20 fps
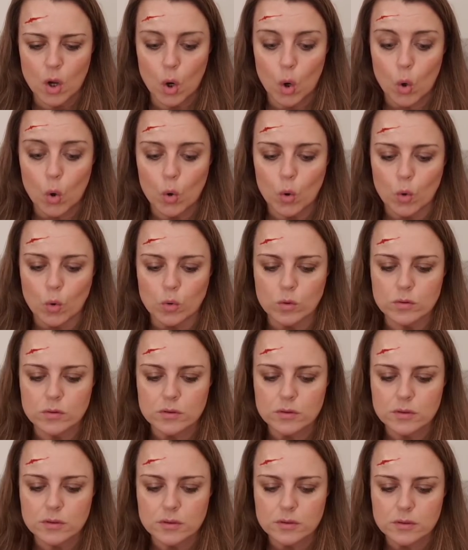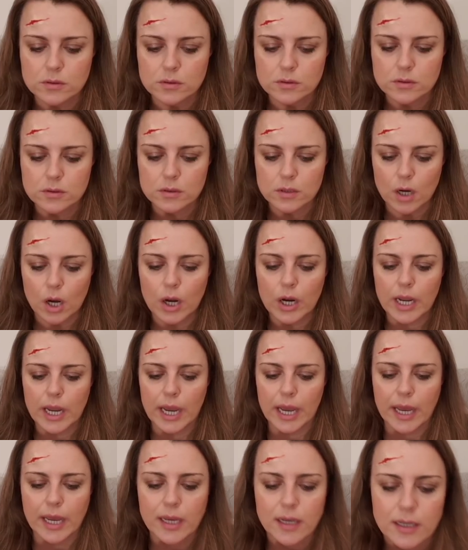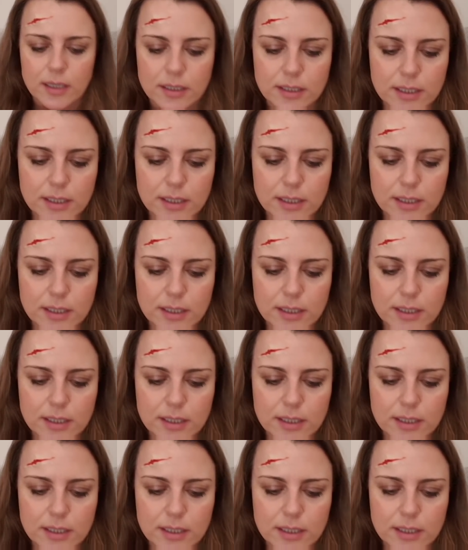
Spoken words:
Oh, okay.